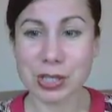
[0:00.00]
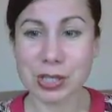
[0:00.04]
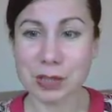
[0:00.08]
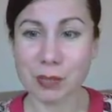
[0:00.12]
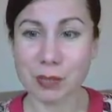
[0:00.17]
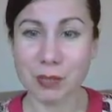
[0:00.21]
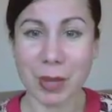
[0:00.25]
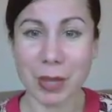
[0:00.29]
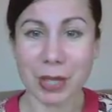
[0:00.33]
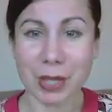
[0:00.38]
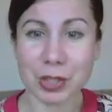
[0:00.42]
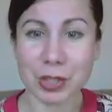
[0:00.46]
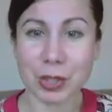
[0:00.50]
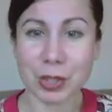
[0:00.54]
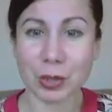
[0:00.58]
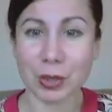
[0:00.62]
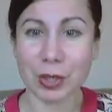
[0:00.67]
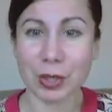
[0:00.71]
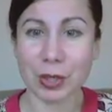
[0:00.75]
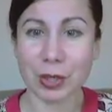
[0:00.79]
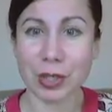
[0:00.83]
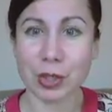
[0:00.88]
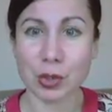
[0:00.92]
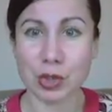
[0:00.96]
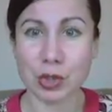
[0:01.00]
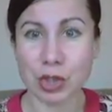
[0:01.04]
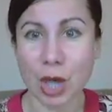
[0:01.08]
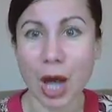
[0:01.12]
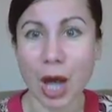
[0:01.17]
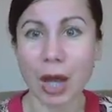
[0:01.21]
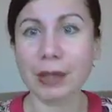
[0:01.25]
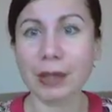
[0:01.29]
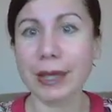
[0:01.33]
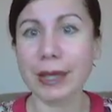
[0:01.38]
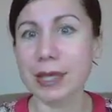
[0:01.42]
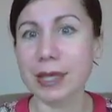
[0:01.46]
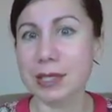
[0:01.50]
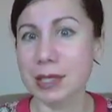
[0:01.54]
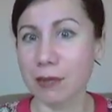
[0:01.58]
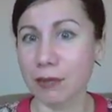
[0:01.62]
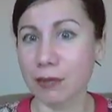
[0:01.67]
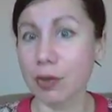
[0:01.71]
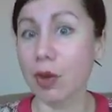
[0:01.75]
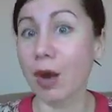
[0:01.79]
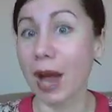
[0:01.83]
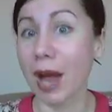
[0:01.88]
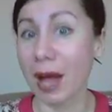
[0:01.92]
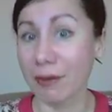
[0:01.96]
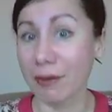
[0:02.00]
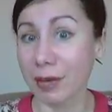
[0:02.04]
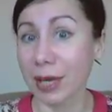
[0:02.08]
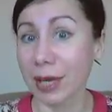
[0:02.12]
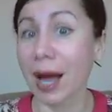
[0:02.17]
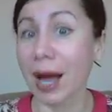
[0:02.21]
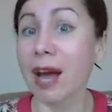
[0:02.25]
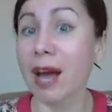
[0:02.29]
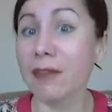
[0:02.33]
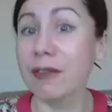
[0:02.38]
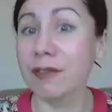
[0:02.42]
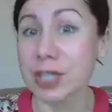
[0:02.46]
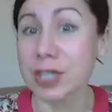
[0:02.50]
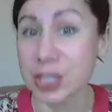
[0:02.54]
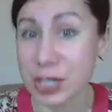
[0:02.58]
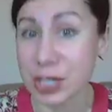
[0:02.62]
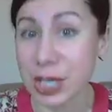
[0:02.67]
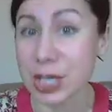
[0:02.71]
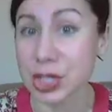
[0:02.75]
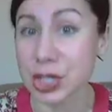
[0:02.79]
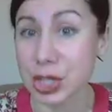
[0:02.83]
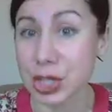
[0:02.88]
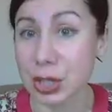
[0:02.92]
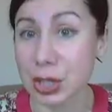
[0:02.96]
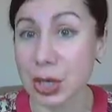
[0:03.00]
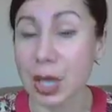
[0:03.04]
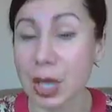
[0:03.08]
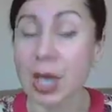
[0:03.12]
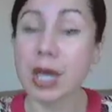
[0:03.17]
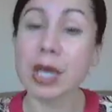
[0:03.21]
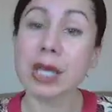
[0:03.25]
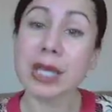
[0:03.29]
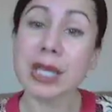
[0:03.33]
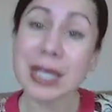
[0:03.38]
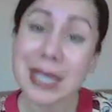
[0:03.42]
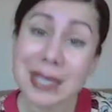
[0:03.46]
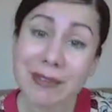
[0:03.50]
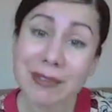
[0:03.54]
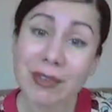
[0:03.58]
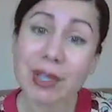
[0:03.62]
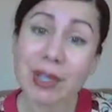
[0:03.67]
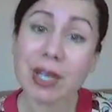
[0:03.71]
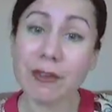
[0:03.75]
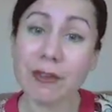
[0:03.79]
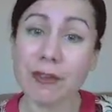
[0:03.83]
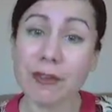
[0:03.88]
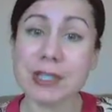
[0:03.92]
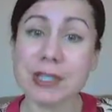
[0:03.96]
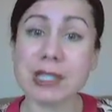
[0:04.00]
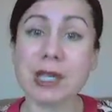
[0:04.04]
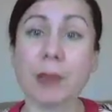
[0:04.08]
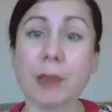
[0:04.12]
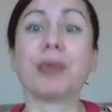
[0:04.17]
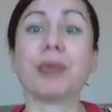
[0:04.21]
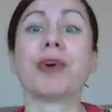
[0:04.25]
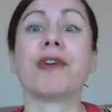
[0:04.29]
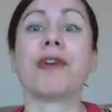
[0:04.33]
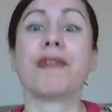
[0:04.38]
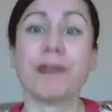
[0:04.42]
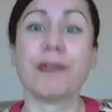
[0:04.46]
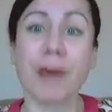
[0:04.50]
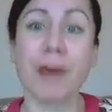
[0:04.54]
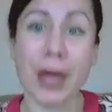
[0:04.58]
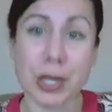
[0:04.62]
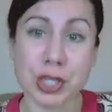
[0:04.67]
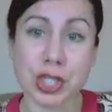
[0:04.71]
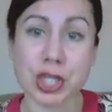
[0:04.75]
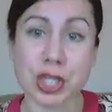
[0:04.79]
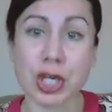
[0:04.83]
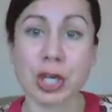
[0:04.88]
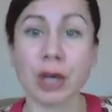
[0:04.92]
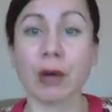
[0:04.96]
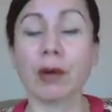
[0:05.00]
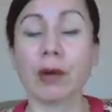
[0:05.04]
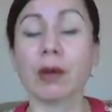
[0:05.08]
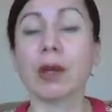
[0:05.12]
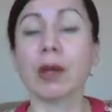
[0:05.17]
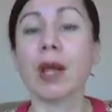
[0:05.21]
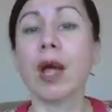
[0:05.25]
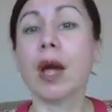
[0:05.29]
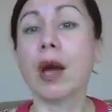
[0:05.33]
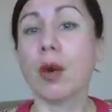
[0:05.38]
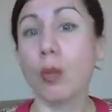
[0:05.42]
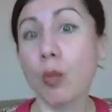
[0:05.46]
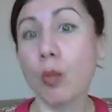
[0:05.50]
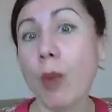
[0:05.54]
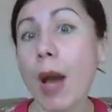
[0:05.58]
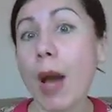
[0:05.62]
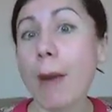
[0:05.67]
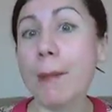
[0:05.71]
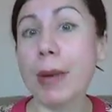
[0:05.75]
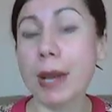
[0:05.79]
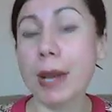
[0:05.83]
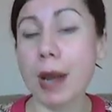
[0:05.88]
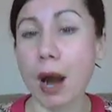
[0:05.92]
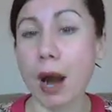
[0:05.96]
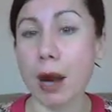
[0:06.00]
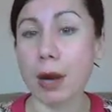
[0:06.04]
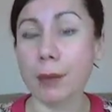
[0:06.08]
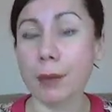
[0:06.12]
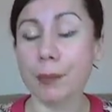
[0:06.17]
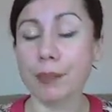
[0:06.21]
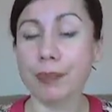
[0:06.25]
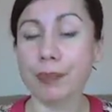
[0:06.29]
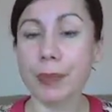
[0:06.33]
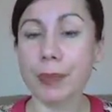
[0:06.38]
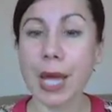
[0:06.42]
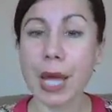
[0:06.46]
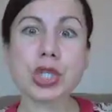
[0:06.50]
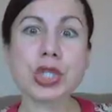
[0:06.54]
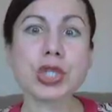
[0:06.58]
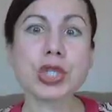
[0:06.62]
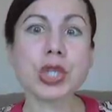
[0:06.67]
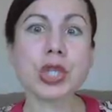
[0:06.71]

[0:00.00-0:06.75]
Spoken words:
just make sure that you talk like as if you're having a conversation, even if it's a professional webinar.